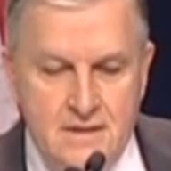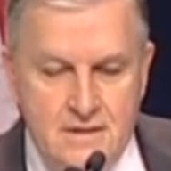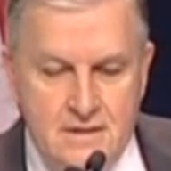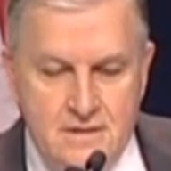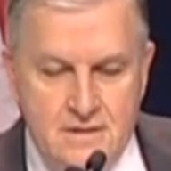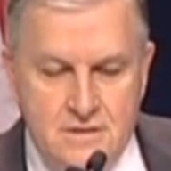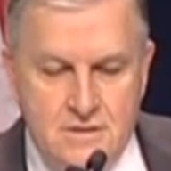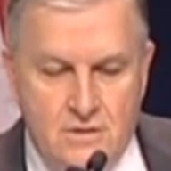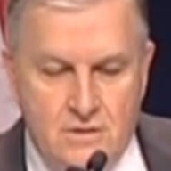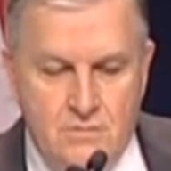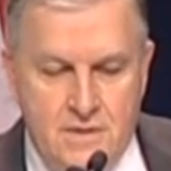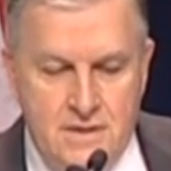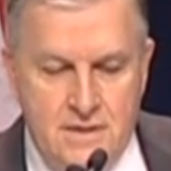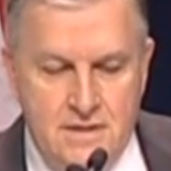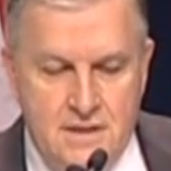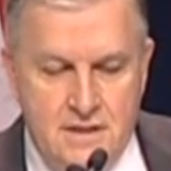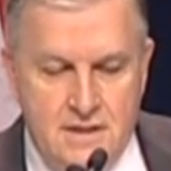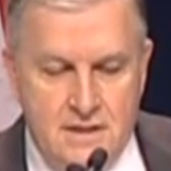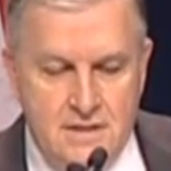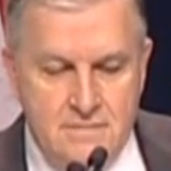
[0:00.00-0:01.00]
So
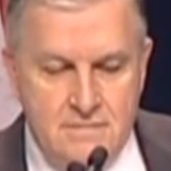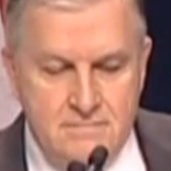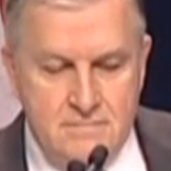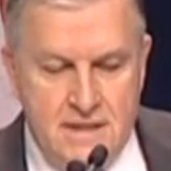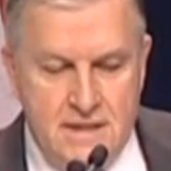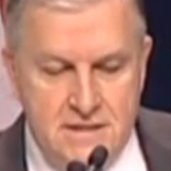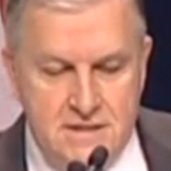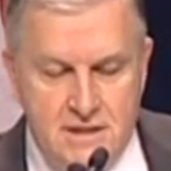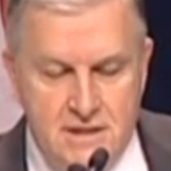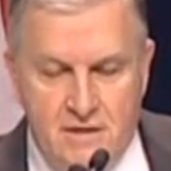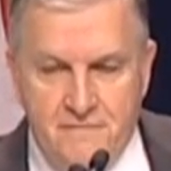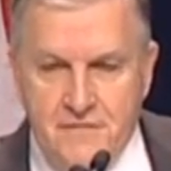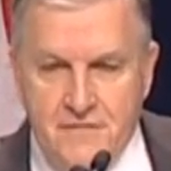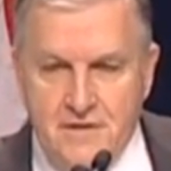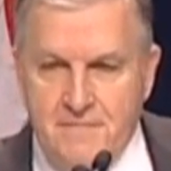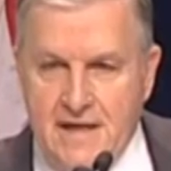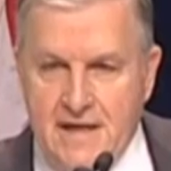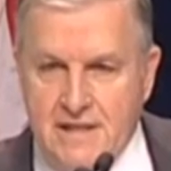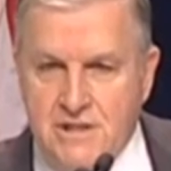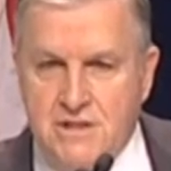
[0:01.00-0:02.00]
when myself and
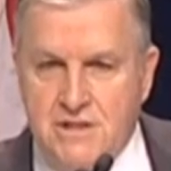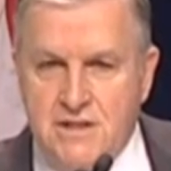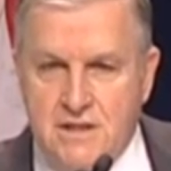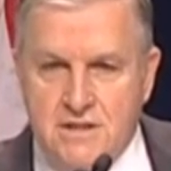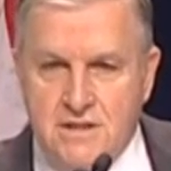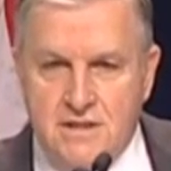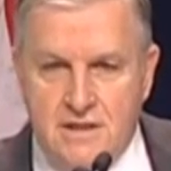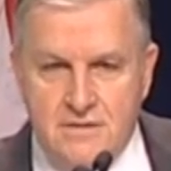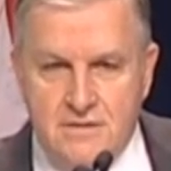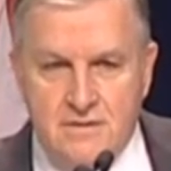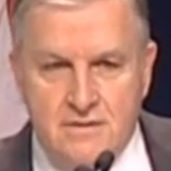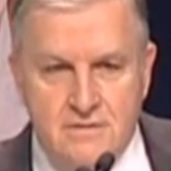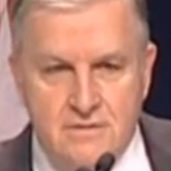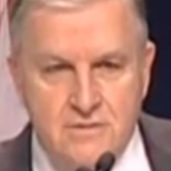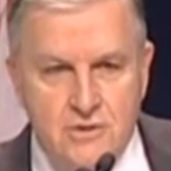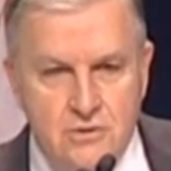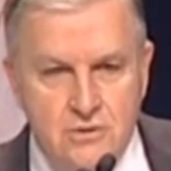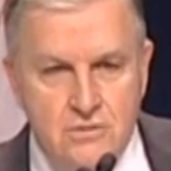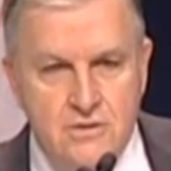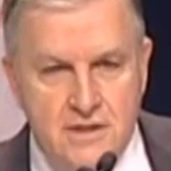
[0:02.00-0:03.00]
about six other
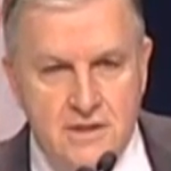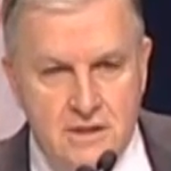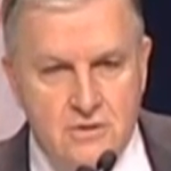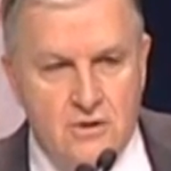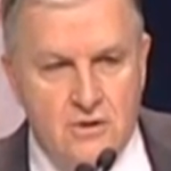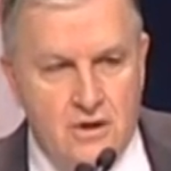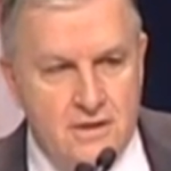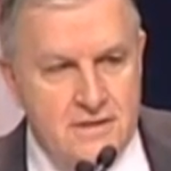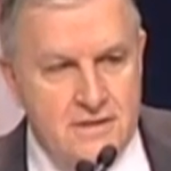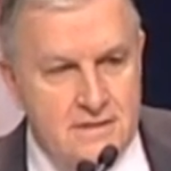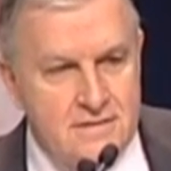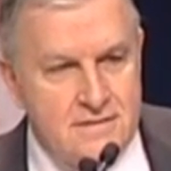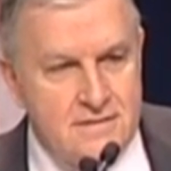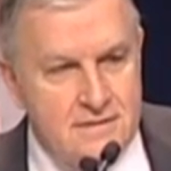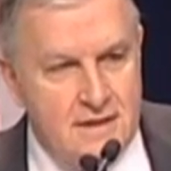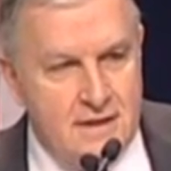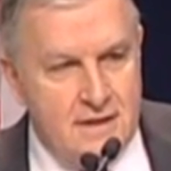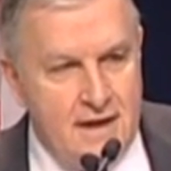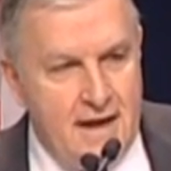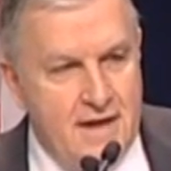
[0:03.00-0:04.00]
newly caught
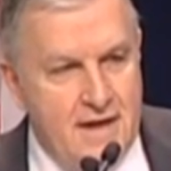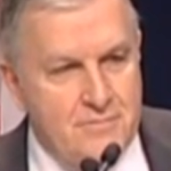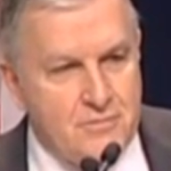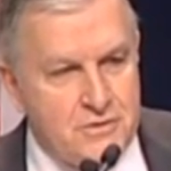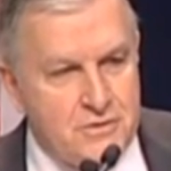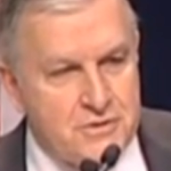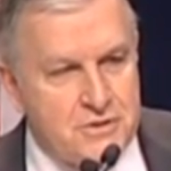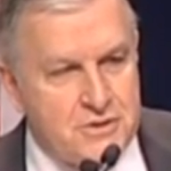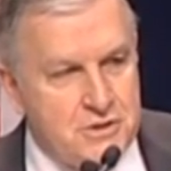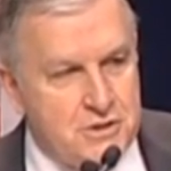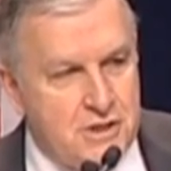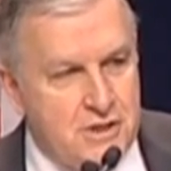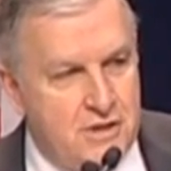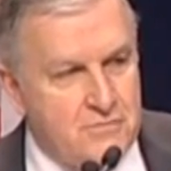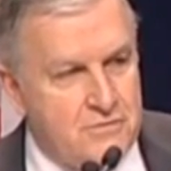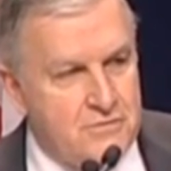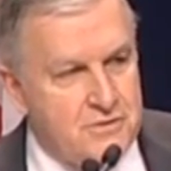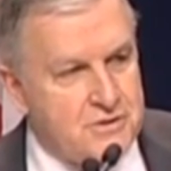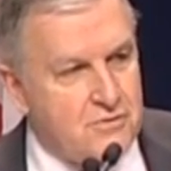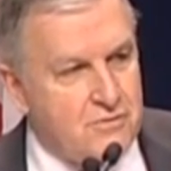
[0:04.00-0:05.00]
admirals and
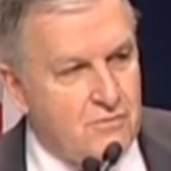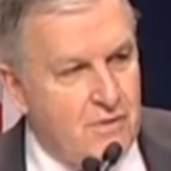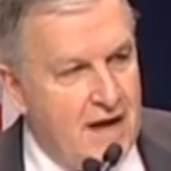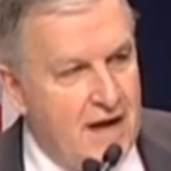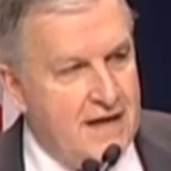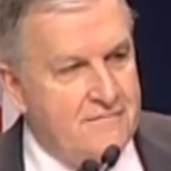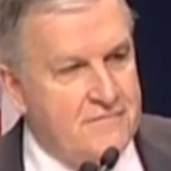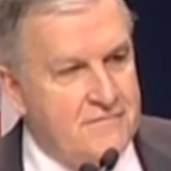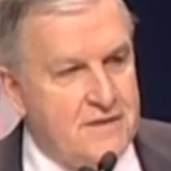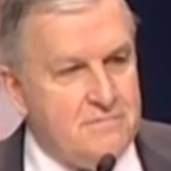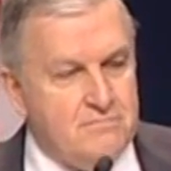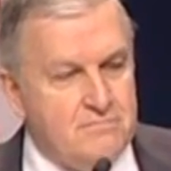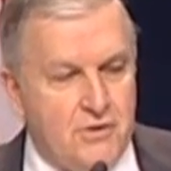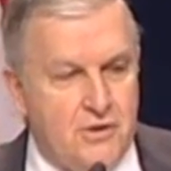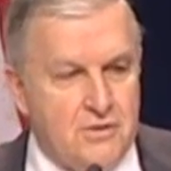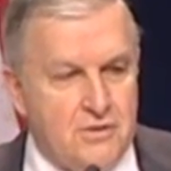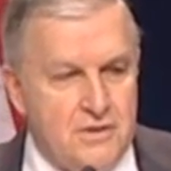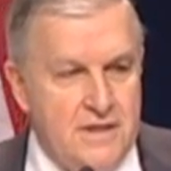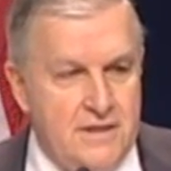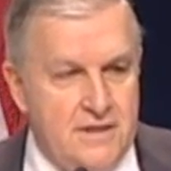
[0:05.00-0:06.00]
generals arrived in
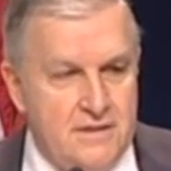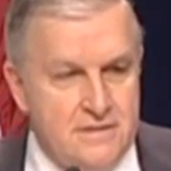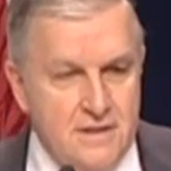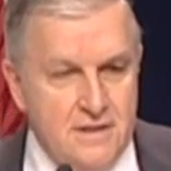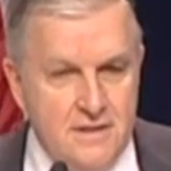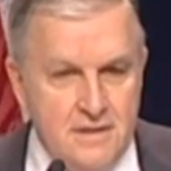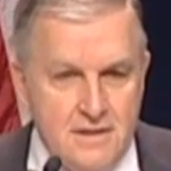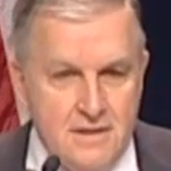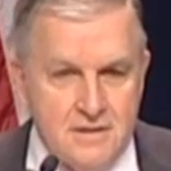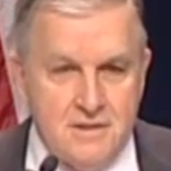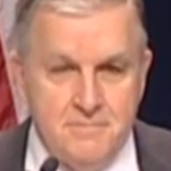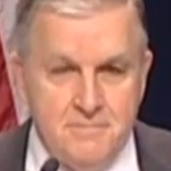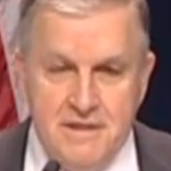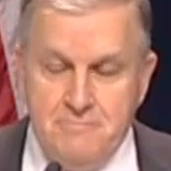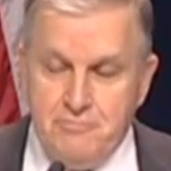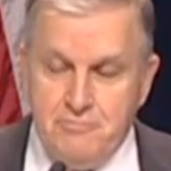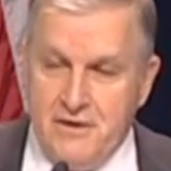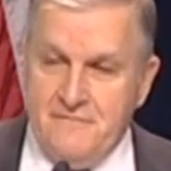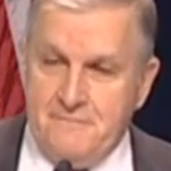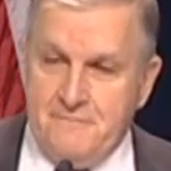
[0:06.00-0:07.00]
Berlin to be
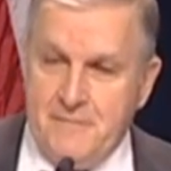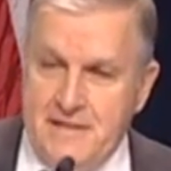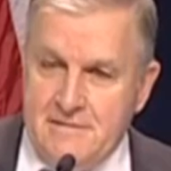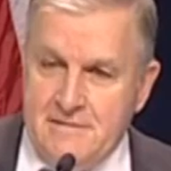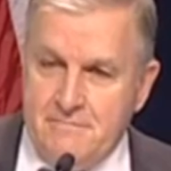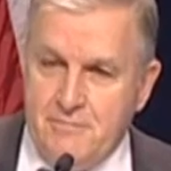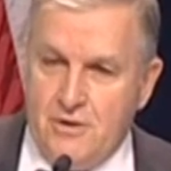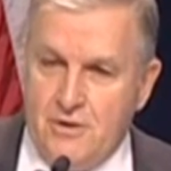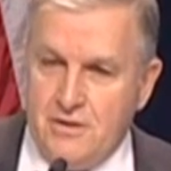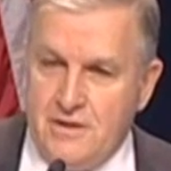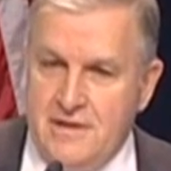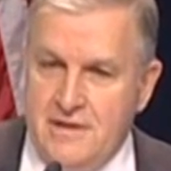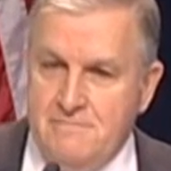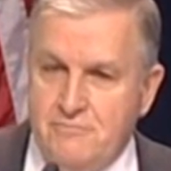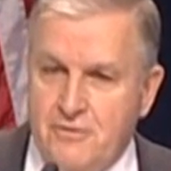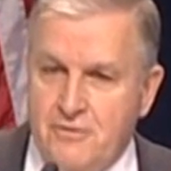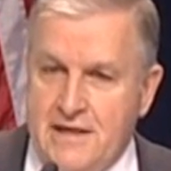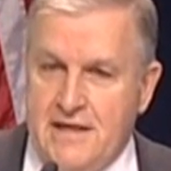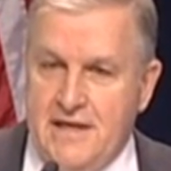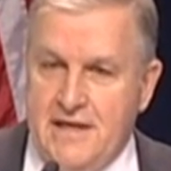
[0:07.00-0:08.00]
briefed by the Berlin
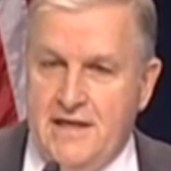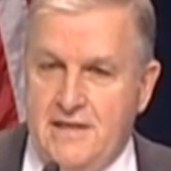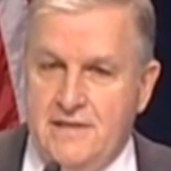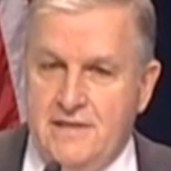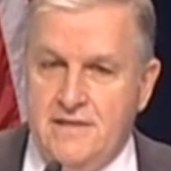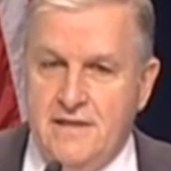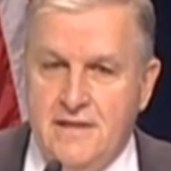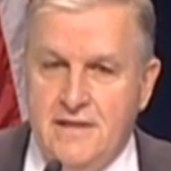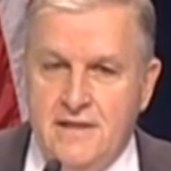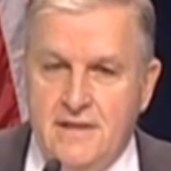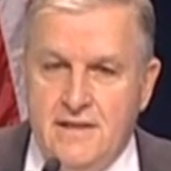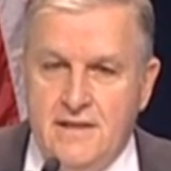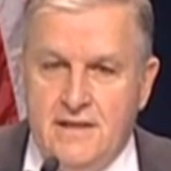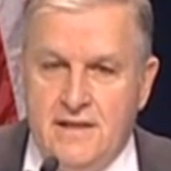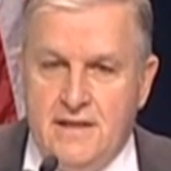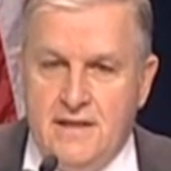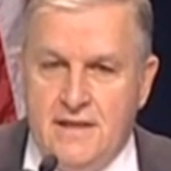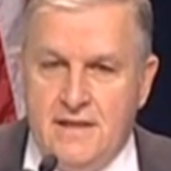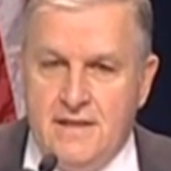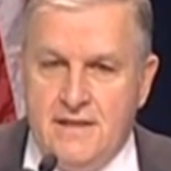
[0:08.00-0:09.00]
Brigade,
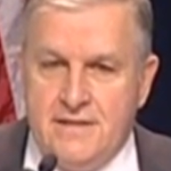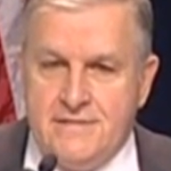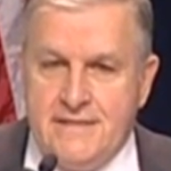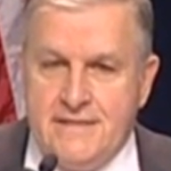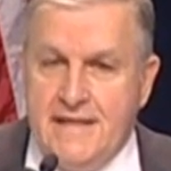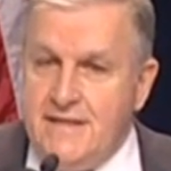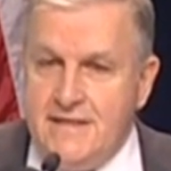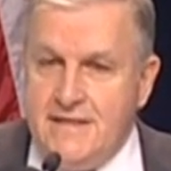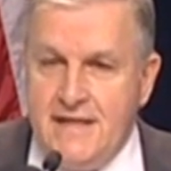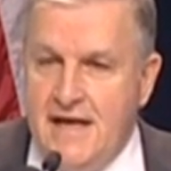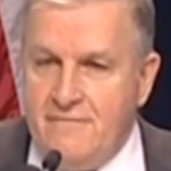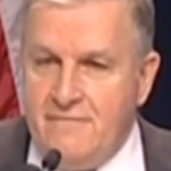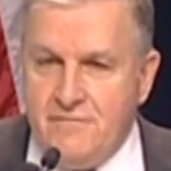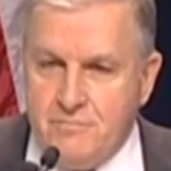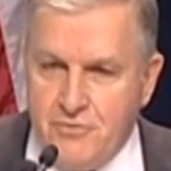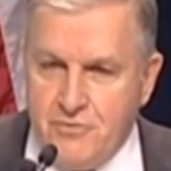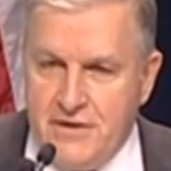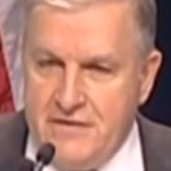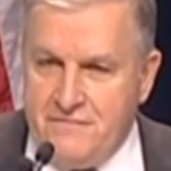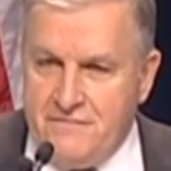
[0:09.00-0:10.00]
they didn't have a
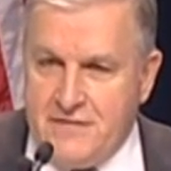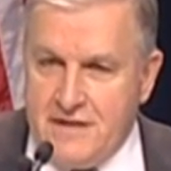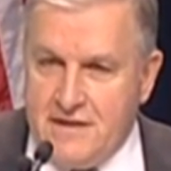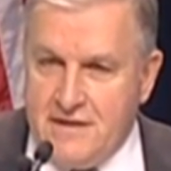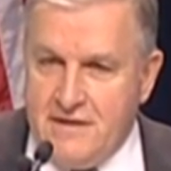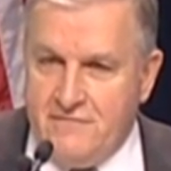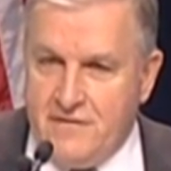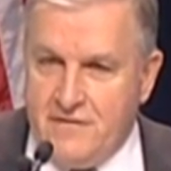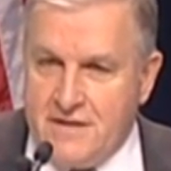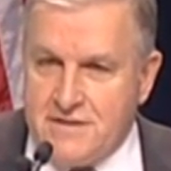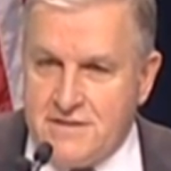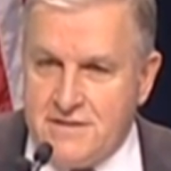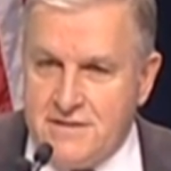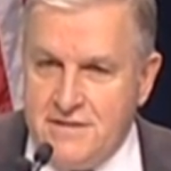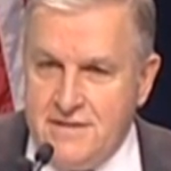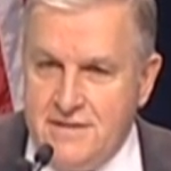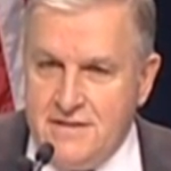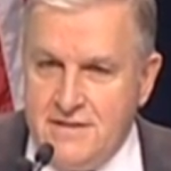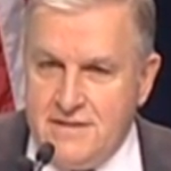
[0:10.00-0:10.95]
brief to give us.